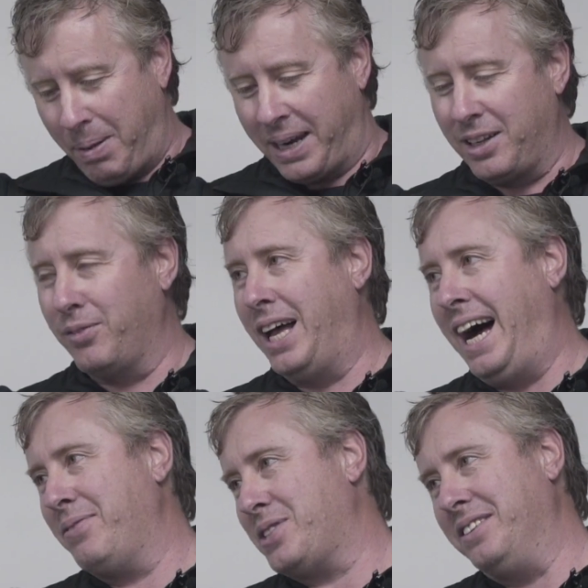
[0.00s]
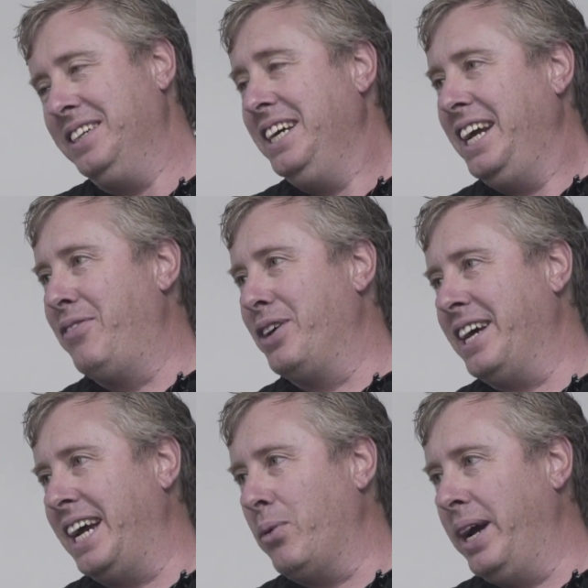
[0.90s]
bundle of laughs. And Every
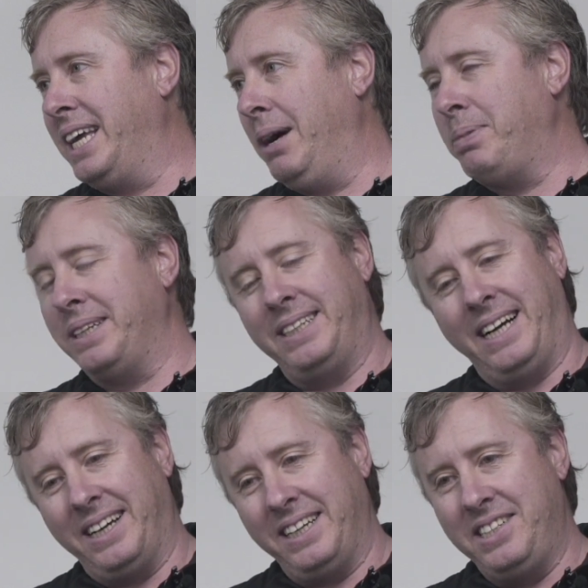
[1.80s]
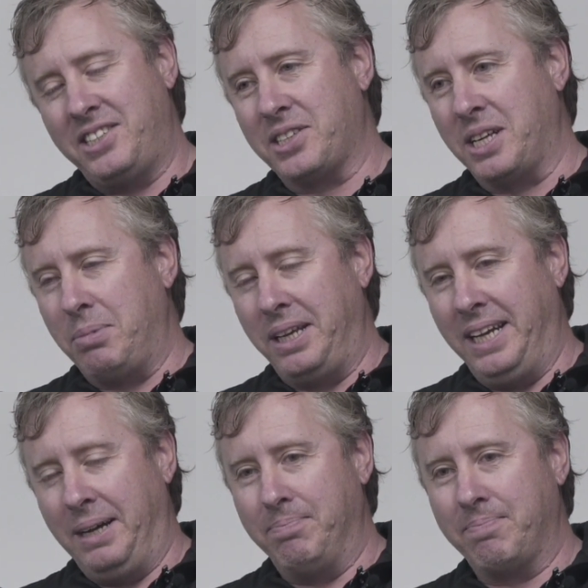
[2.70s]
day you wake up and uh, he's just going to
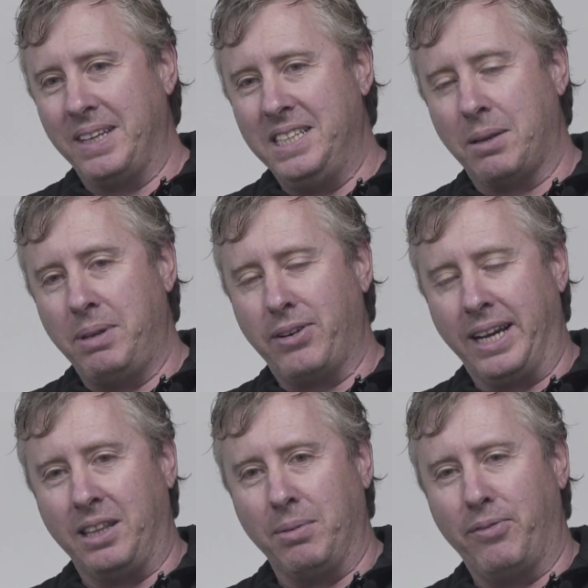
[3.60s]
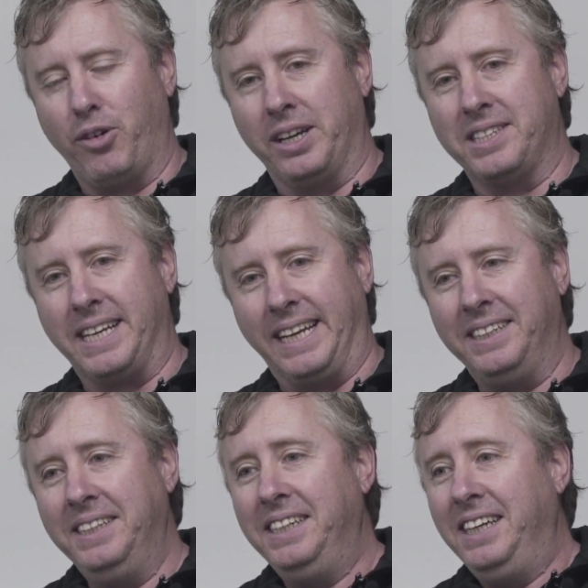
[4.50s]
be um, he's going to be cracking the left, right, and centre.
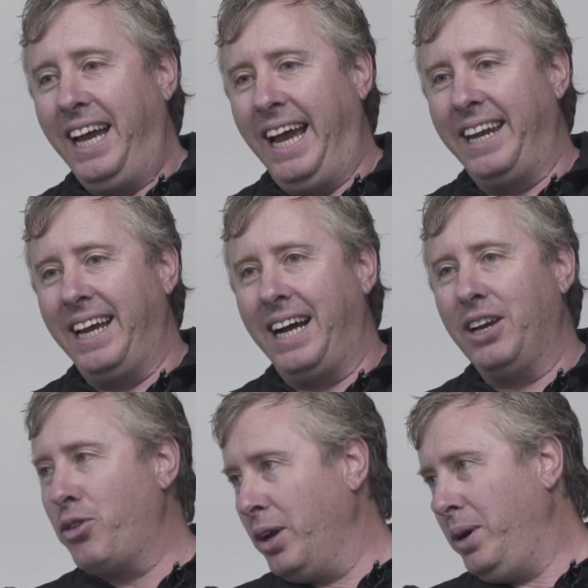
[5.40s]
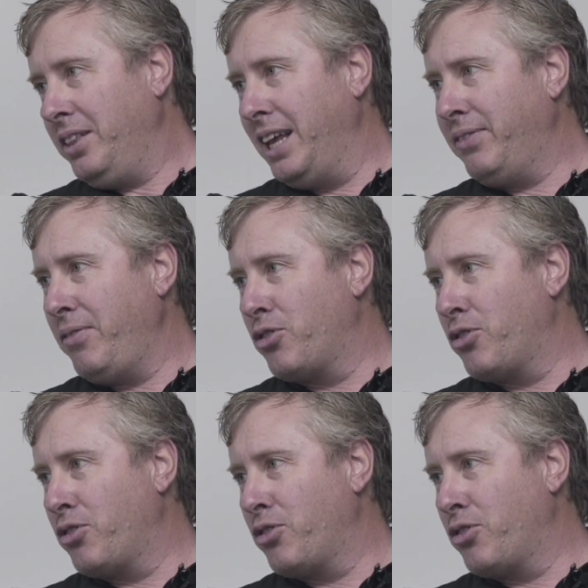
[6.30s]
And uh, drink with, like, have a